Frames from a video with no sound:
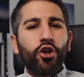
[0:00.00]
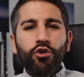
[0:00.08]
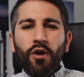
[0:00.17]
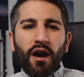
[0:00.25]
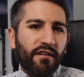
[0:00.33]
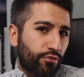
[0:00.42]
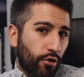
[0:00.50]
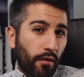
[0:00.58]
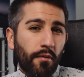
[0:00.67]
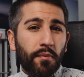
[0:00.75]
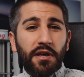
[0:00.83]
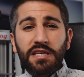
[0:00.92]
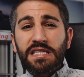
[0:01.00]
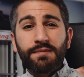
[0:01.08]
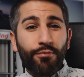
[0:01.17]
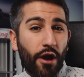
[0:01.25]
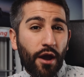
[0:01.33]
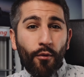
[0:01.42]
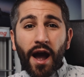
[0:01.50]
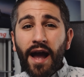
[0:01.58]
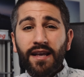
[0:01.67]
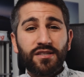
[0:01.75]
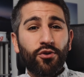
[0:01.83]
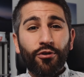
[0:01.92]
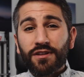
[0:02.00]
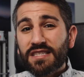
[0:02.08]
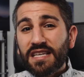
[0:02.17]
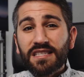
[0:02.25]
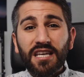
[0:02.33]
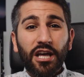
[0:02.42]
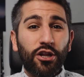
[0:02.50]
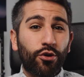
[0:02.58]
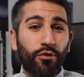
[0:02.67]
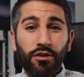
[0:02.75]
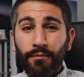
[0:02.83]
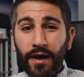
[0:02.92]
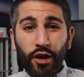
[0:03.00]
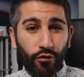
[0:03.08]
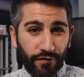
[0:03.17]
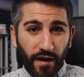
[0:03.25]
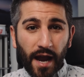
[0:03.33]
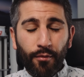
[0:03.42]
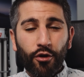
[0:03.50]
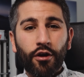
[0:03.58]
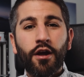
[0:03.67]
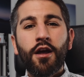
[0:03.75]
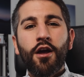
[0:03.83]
you have probably a spray wax or a detailer with a microfiber.